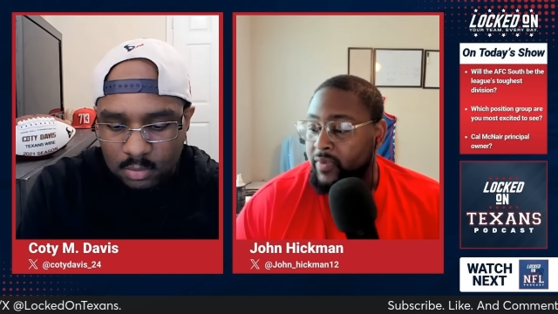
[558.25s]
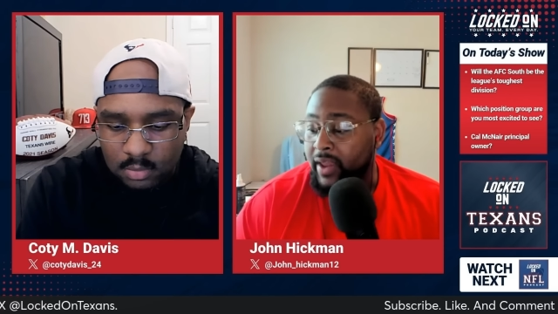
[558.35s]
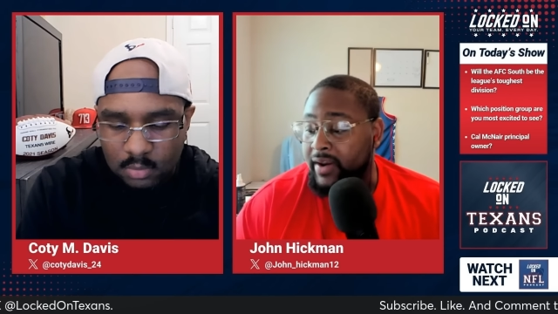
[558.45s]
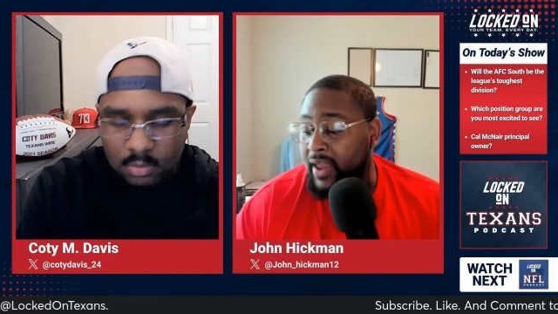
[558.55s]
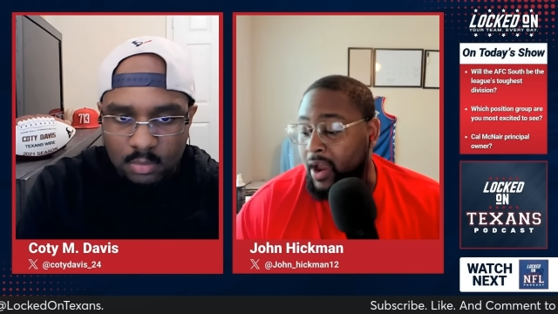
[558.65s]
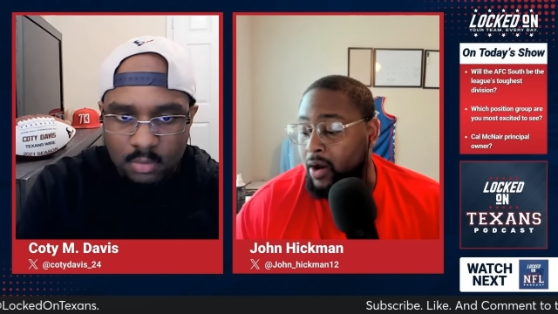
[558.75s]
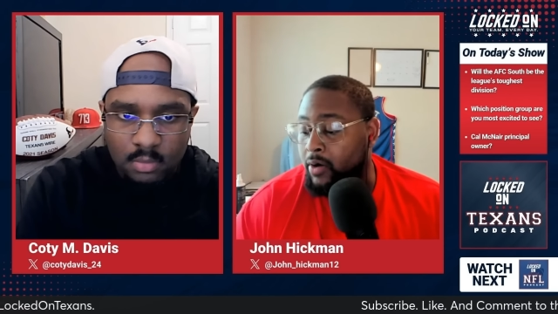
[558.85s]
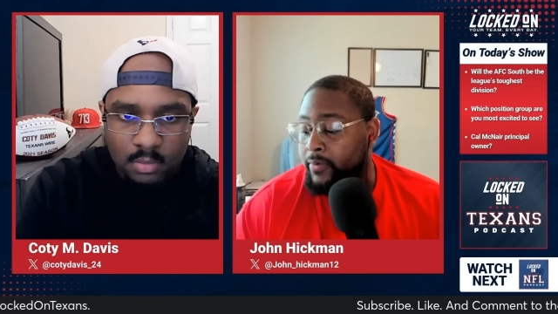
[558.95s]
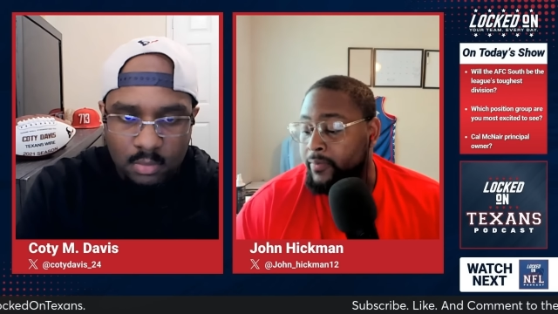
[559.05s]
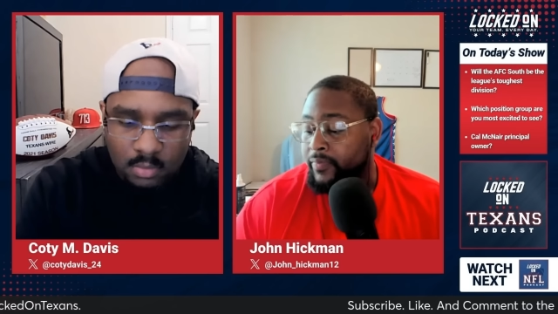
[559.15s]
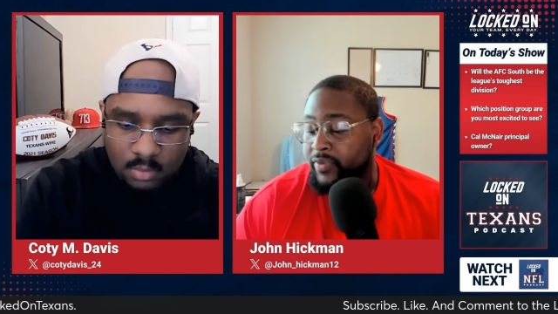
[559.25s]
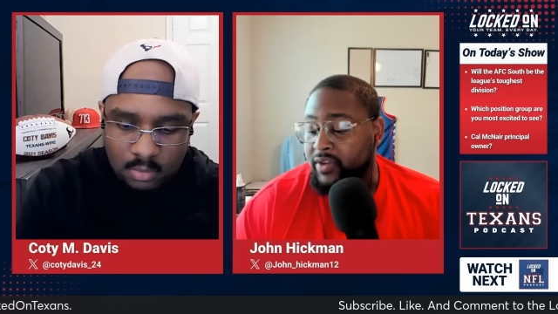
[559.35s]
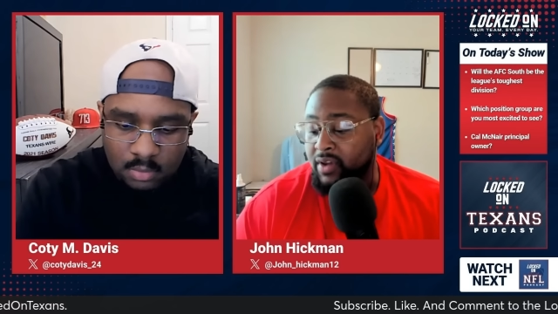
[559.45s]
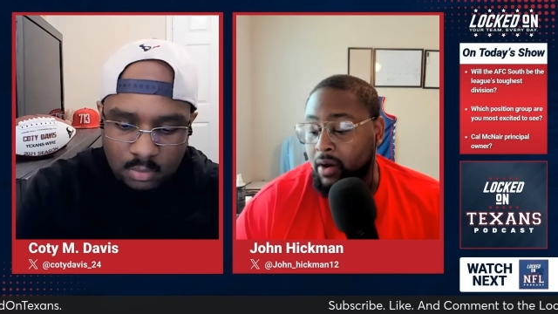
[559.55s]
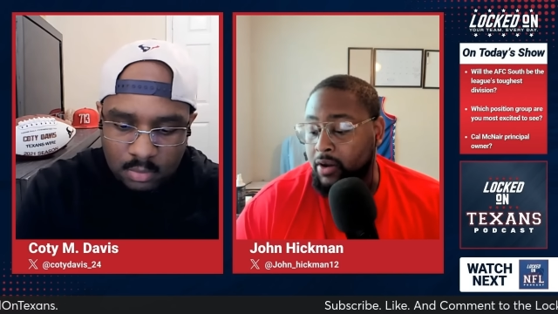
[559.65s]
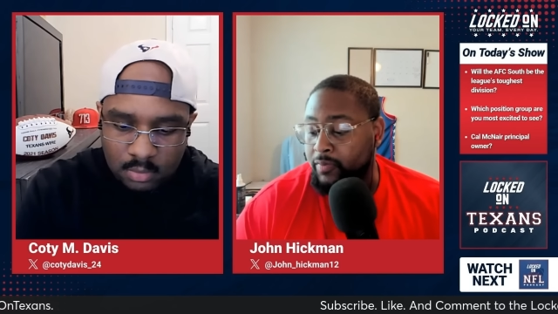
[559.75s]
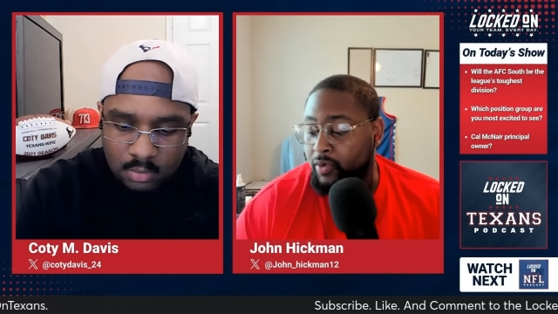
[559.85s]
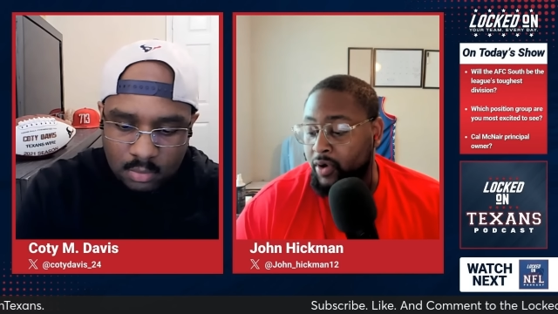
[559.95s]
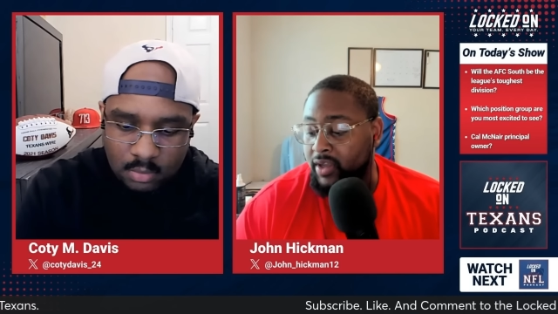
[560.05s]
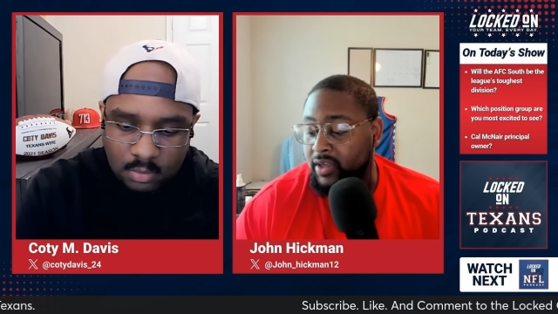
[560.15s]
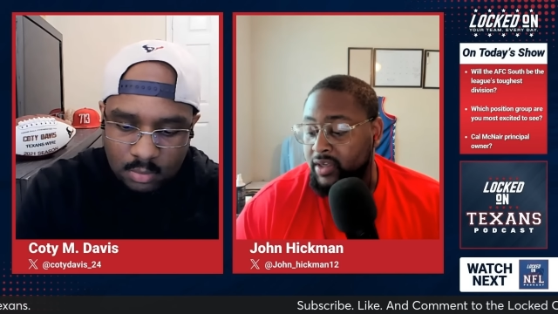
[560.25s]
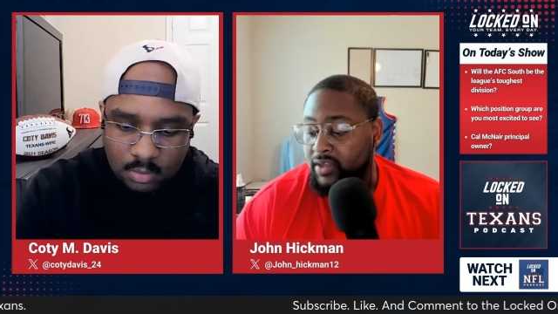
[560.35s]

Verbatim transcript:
Speaker 1: and now the talking point